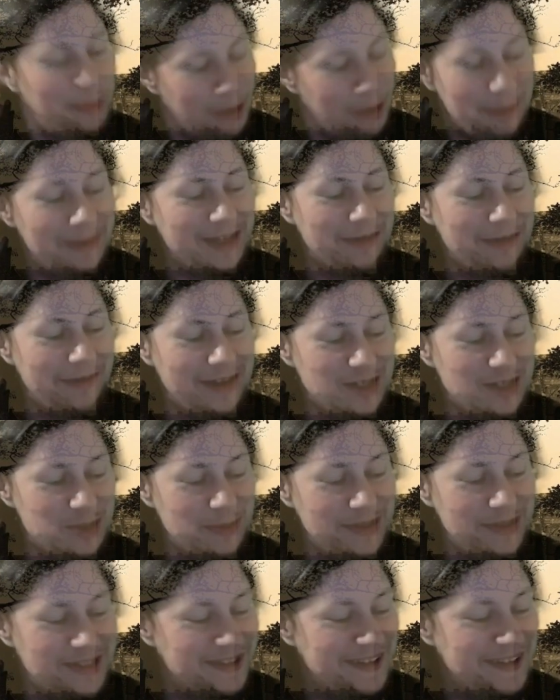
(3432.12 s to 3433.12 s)

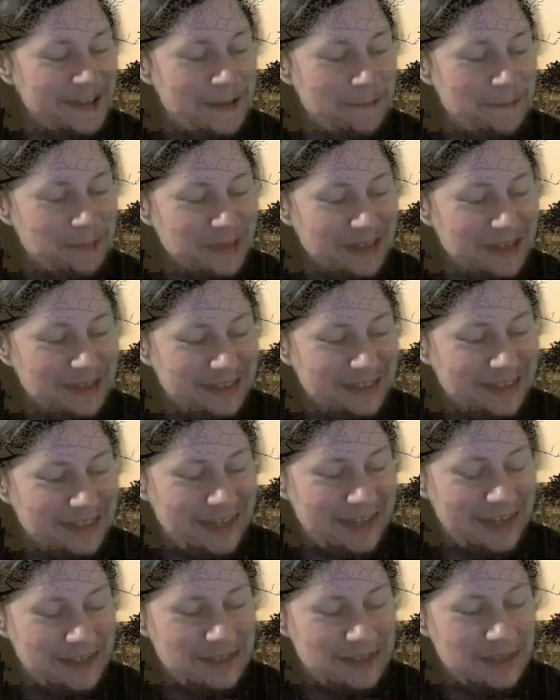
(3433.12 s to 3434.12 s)
arrangement
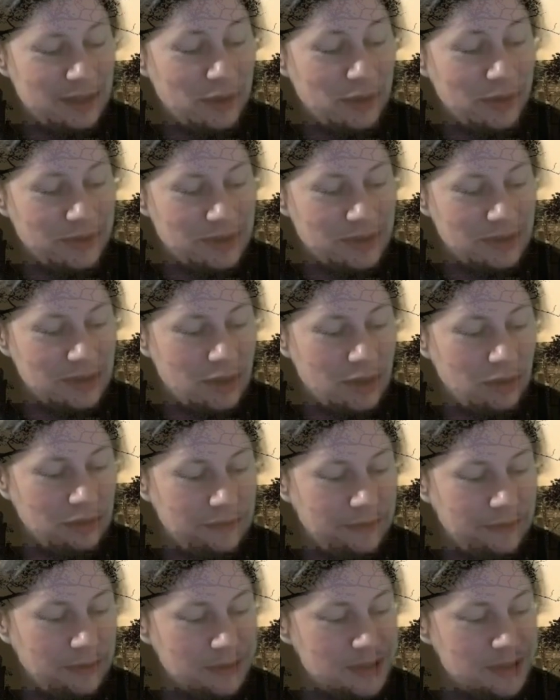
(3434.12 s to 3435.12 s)
connected the hot and cold
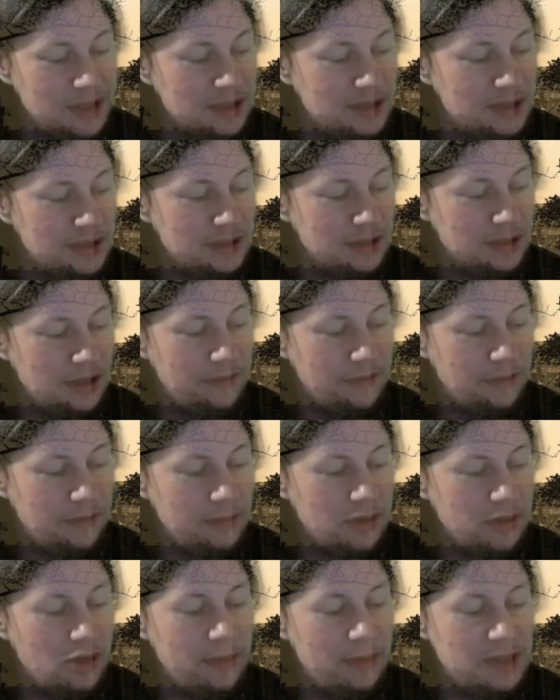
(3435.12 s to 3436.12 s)
faucets, and from the
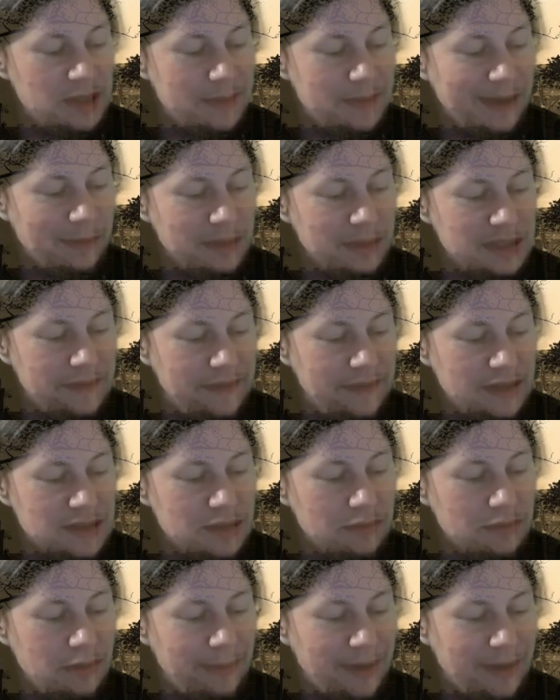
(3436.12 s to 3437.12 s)
common spout was affixed a
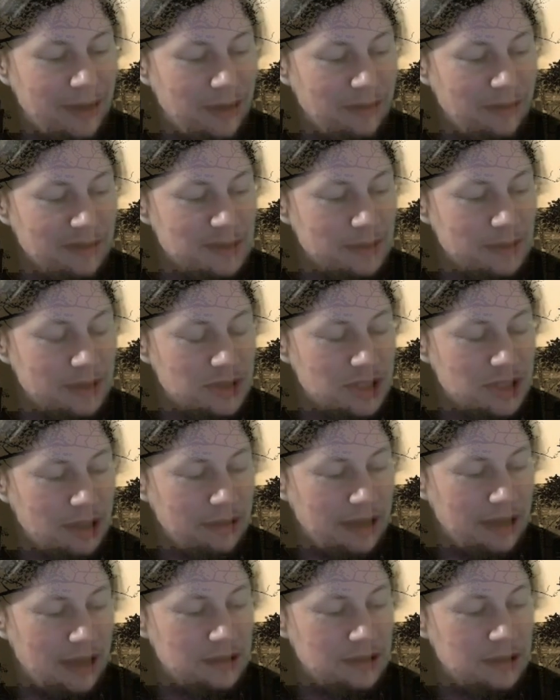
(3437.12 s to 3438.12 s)
rubber hose with a shower
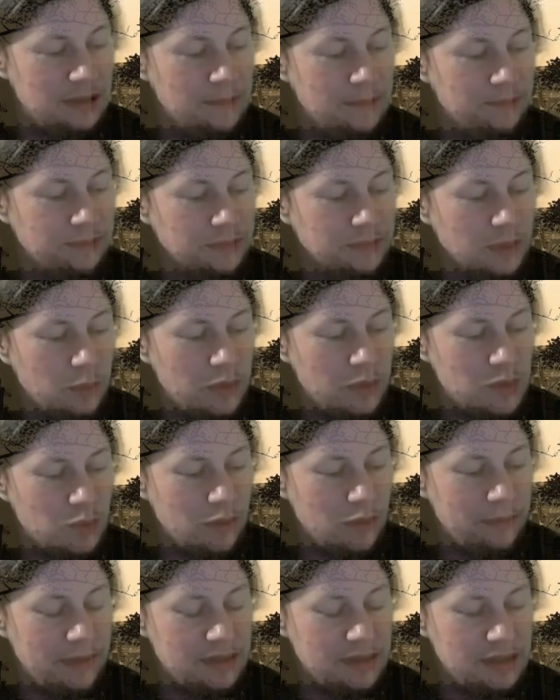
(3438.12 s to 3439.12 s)
head, which one
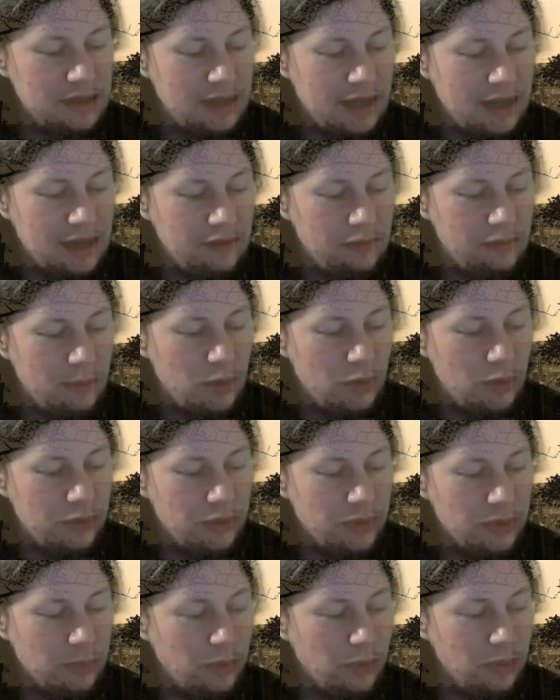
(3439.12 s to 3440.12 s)
might either hang from a hook on
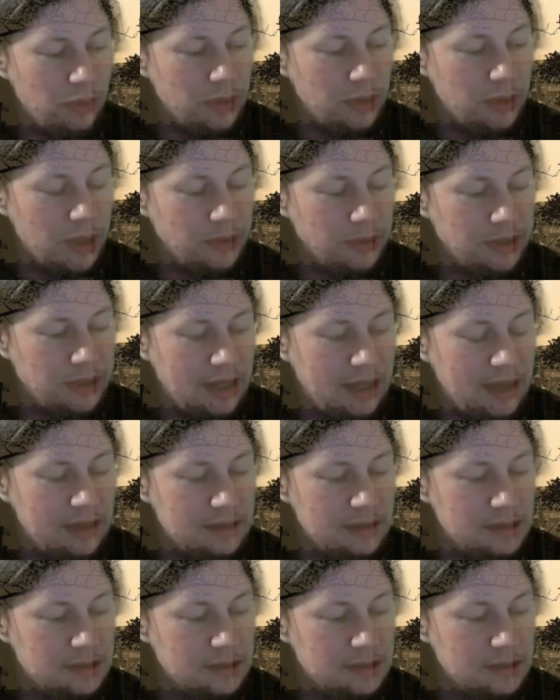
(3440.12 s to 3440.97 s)
the wall or hold in hand.